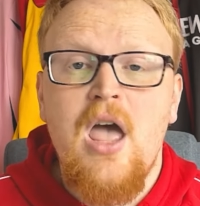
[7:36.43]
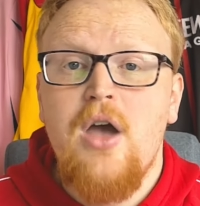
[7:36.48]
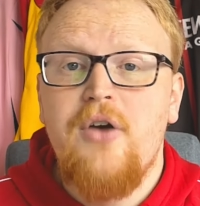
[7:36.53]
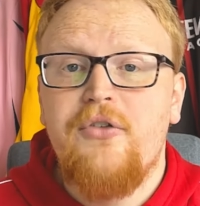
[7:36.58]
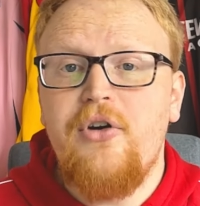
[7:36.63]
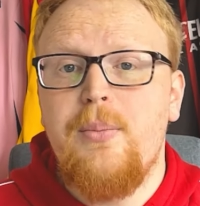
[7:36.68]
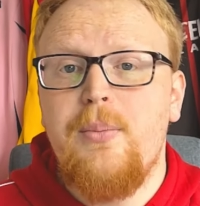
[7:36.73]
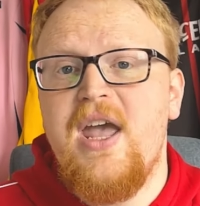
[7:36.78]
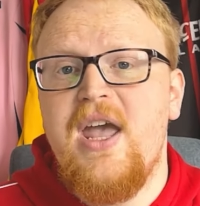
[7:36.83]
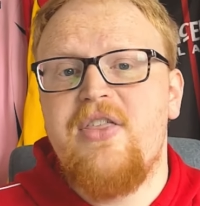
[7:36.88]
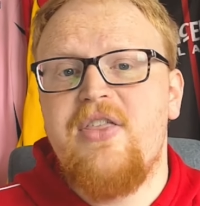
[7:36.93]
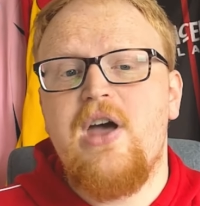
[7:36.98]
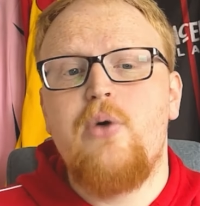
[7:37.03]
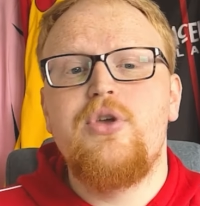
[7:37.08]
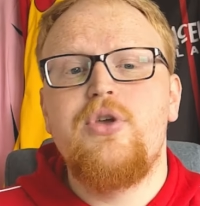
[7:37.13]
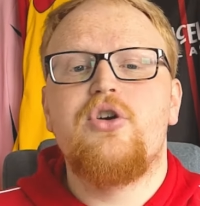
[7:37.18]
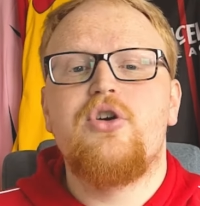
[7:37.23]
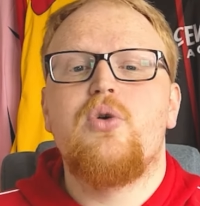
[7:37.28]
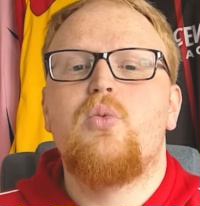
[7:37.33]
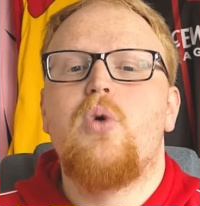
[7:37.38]
From here, though,
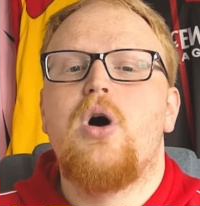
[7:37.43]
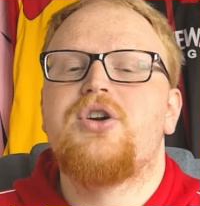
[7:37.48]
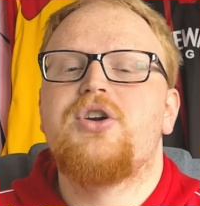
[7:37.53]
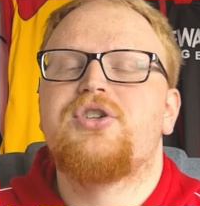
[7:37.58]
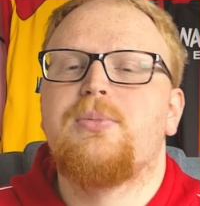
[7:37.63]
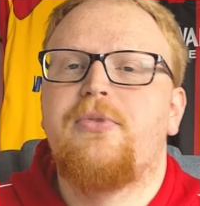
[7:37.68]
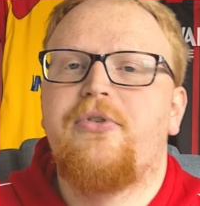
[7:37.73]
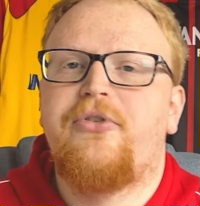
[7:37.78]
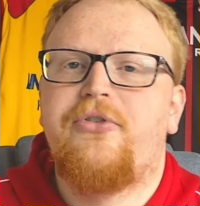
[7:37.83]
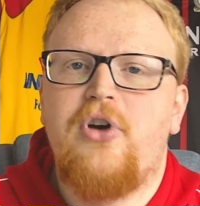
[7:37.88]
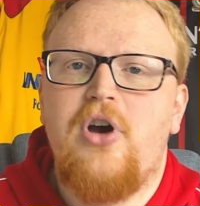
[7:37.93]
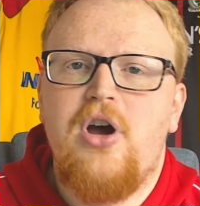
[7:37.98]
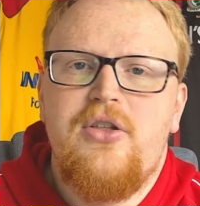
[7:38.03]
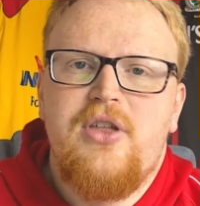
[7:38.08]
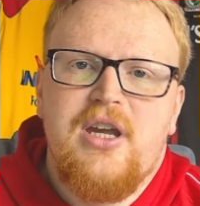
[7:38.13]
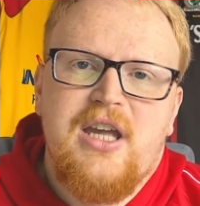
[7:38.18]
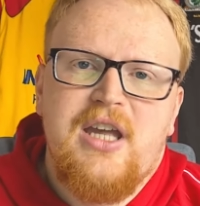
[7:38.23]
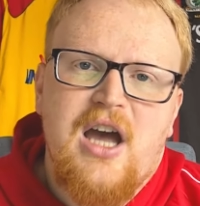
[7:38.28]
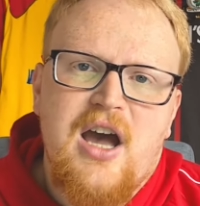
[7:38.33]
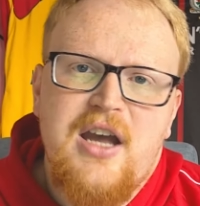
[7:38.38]
you can watch some
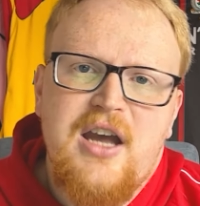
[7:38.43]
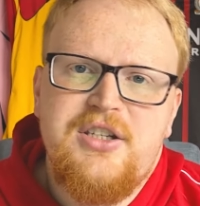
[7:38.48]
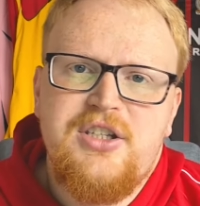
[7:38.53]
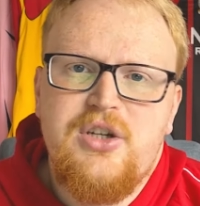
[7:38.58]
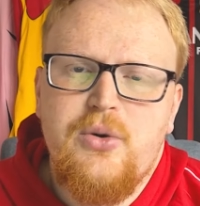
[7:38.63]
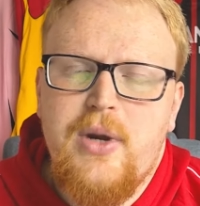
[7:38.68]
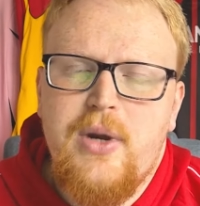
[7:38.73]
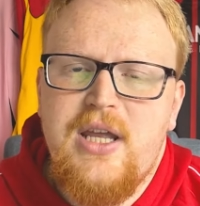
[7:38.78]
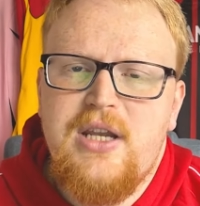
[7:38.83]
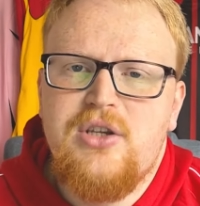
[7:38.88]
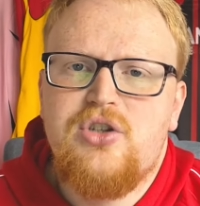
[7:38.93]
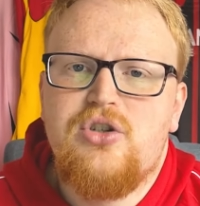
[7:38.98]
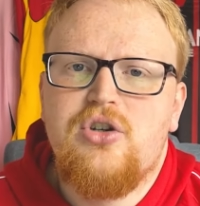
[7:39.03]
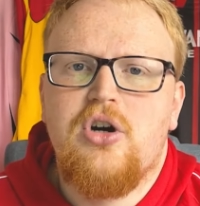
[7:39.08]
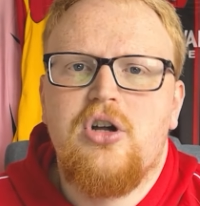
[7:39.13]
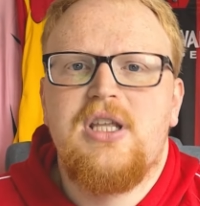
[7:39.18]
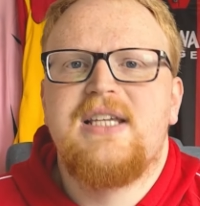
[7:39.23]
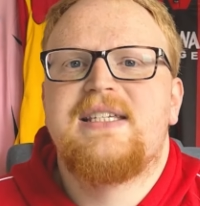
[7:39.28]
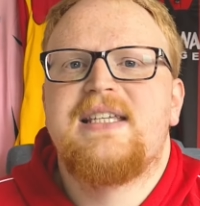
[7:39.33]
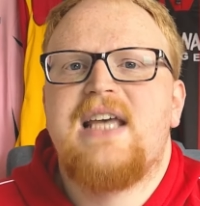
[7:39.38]
further guides to
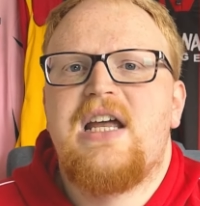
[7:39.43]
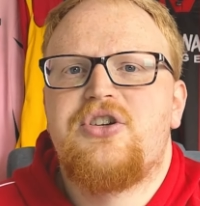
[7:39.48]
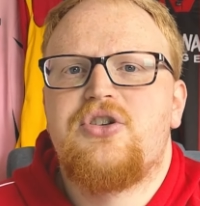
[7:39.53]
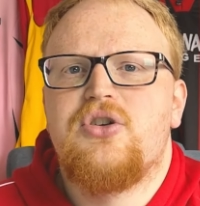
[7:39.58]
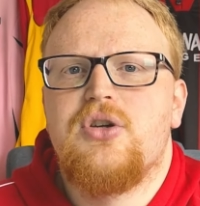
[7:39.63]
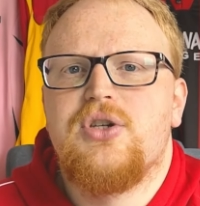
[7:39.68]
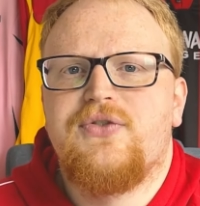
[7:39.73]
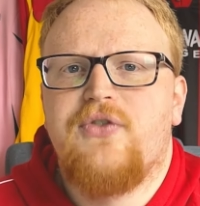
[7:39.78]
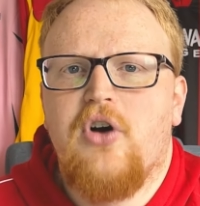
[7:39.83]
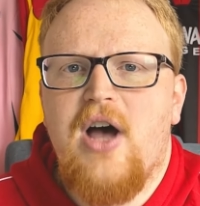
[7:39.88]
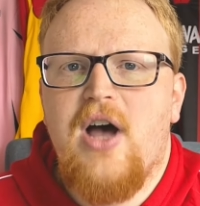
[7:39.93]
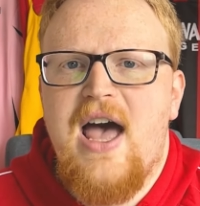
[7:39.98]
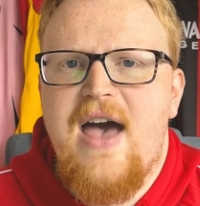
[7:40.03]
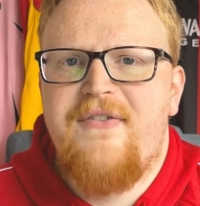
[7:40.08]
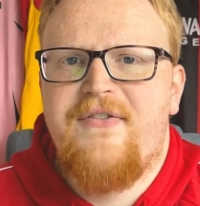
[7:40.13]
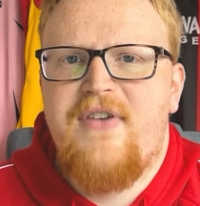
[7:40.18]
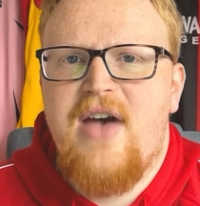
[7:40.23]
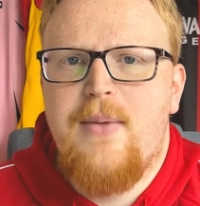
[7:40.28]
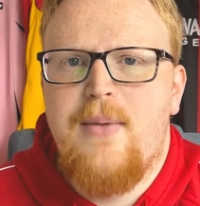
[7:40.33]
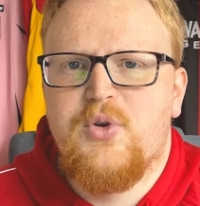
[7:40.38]
install essentials for
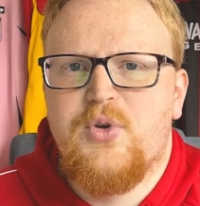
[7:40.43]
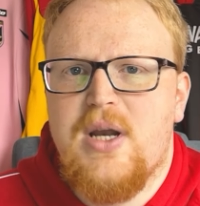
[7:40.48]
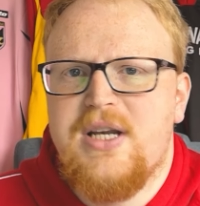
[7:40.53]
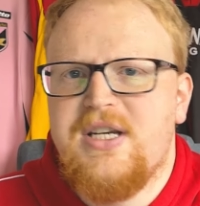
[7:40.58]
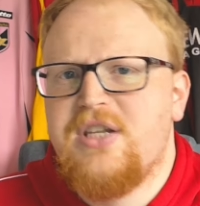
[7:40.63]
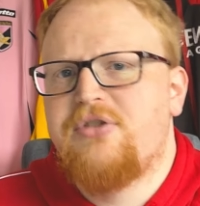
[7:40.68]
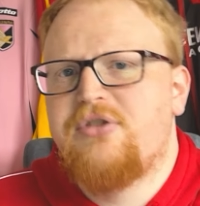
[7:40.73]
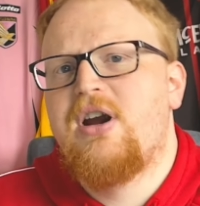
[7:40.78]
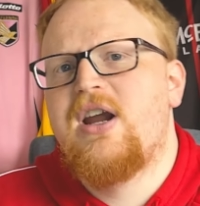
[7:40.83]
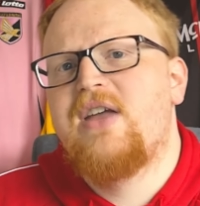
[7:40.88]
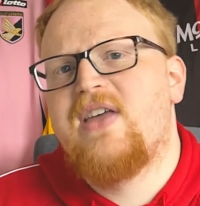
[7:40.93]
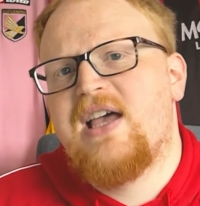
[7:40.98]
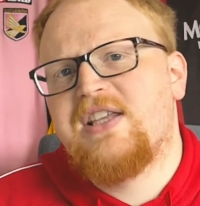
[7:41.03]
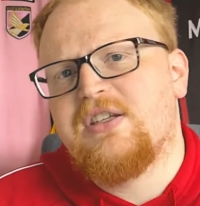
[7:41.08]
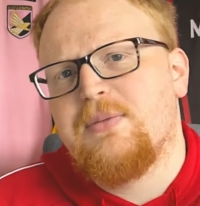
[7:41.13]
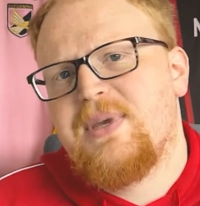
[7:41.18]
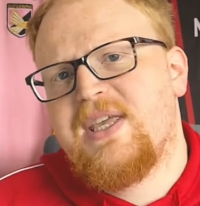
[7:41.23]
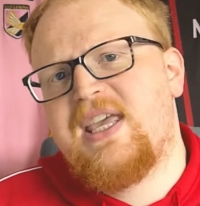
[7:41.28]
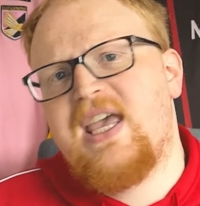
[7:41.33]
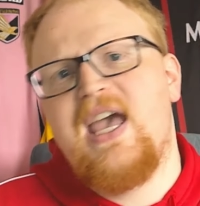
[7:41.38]
FM23. There's
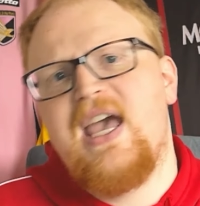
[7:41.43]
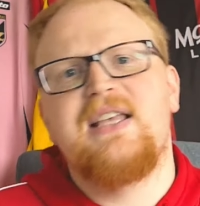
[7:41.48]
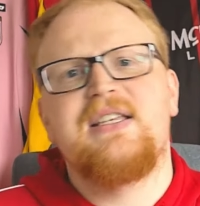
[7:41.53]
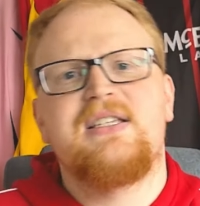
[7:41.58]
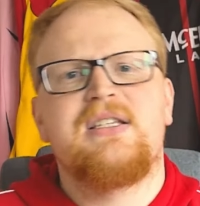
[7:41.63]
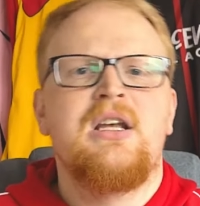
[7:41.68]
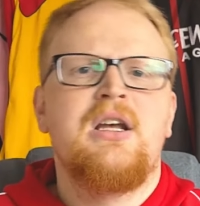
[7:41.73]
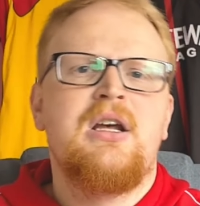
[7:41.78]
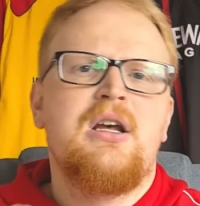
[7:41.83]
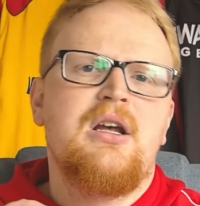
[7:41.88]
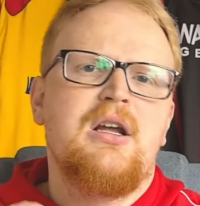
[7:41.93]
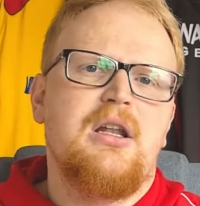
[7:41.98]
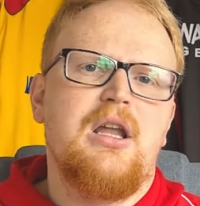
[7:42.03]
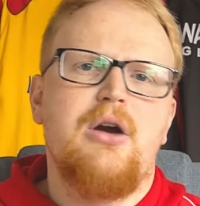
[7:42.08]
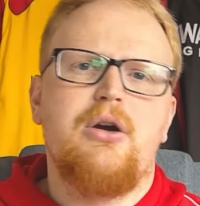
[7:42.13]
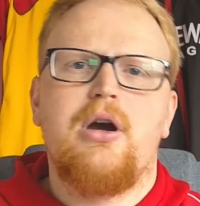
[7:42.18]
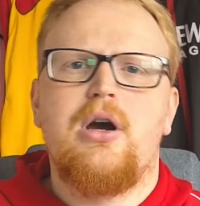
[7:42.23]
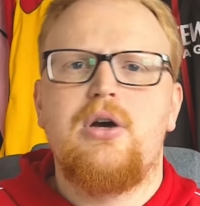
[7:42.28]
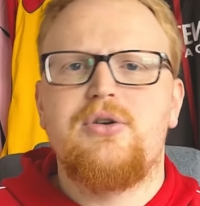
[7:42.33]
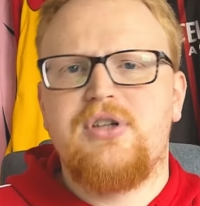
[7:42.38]
going to be kits,
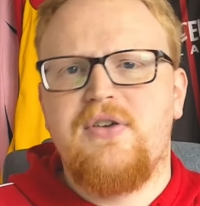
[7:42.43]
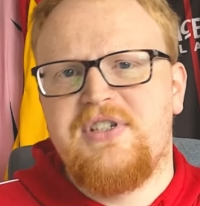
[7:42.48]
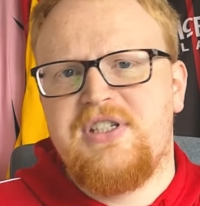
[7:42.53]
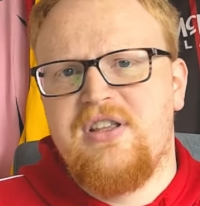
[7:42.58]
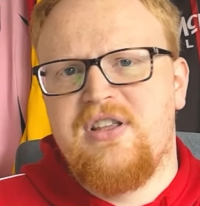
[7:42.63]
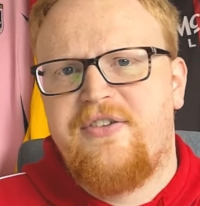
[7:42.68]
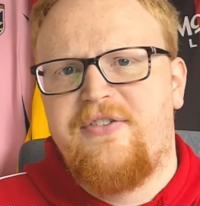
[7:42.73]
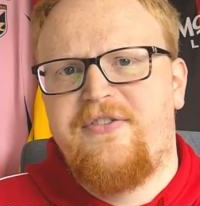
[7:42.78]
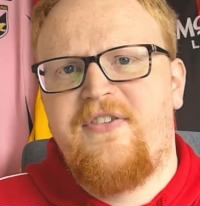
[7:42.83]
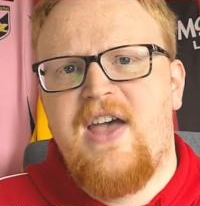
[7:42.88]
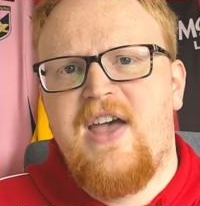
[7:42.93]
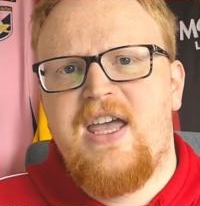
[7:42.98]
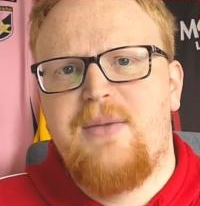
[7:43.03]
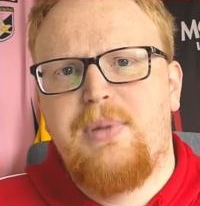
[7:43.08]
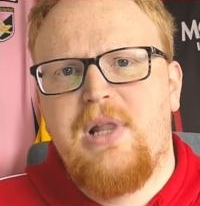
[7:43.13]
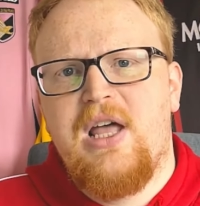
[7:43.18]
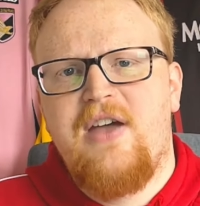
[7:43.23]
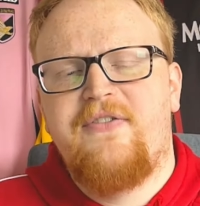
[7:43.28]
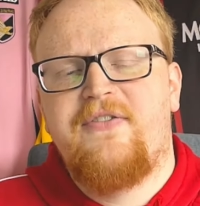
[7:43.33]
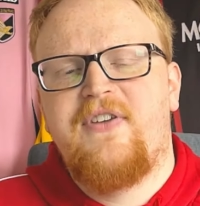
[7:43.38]
logos, obviously the
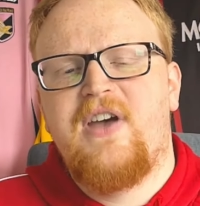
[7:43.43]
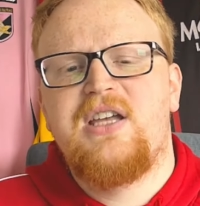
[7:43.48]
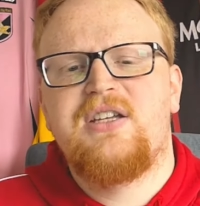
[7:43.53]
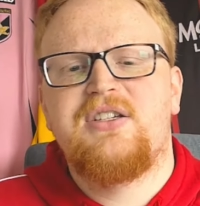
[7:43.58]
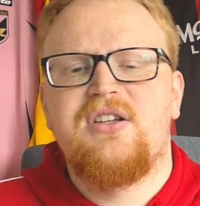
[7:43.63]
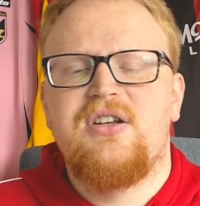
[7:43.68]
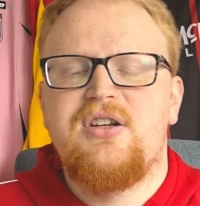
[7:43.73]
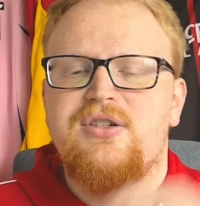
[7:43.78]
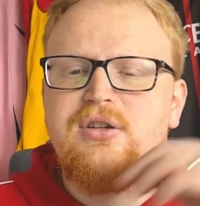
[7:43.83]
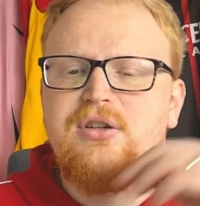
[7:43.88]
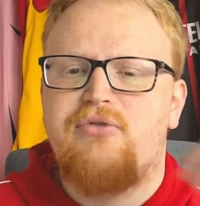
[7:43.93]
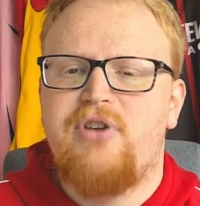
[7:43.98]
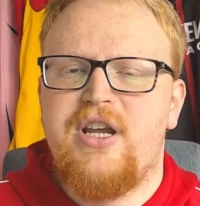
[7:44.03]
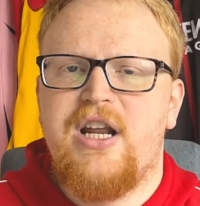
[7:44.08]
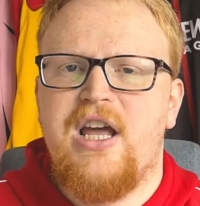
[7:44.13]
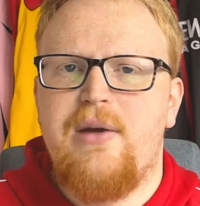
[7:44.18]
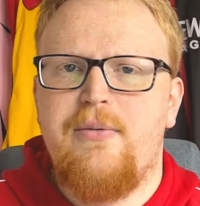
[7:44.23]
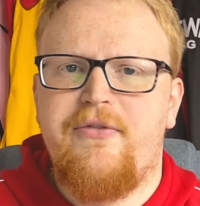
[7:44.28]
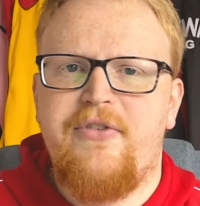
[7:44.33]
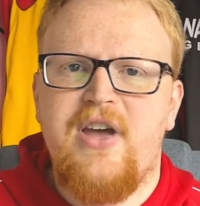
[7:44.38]
player faces, the
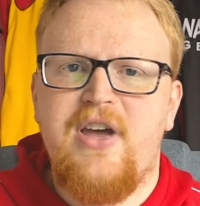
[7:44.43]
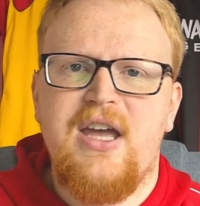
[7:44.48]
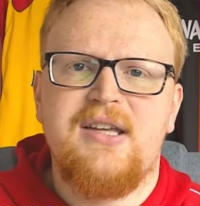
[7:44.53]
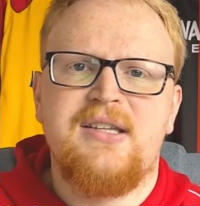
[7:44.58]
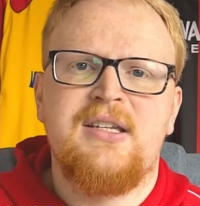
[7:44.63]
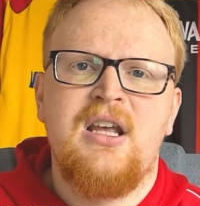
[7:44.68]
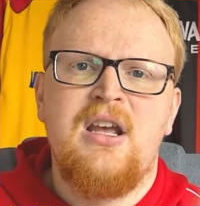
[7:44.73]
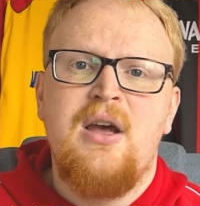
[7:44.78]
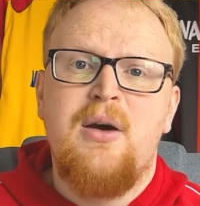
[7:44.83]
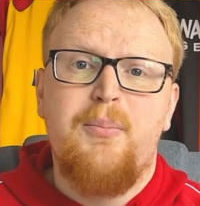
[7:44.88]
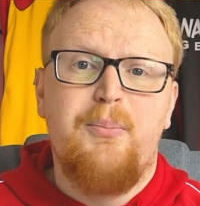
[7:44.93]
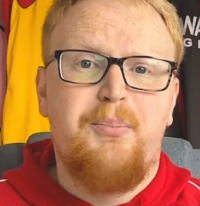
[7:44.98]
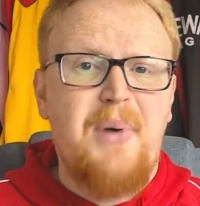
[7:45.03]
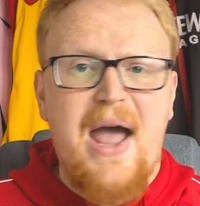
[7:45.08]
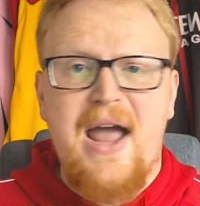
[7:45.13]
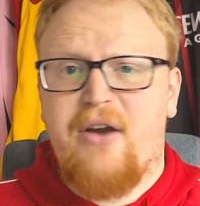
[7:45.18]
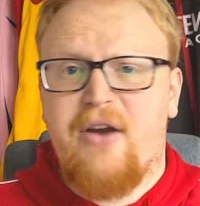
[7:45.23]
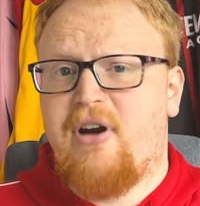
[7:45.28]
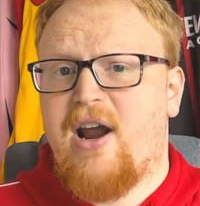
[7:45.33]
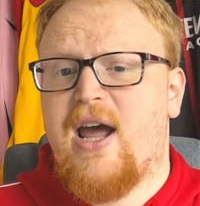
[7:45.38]
rename fix,
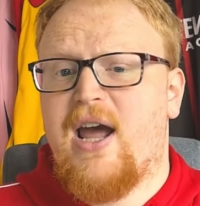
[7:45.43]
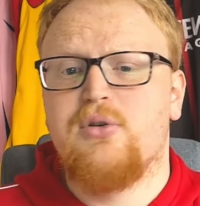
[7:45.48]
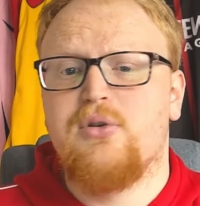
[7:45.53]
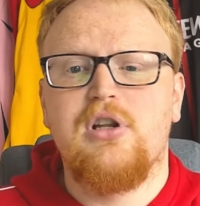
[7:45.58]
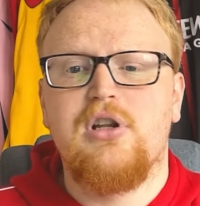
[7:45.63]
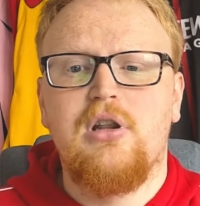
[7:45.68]
backgrounds.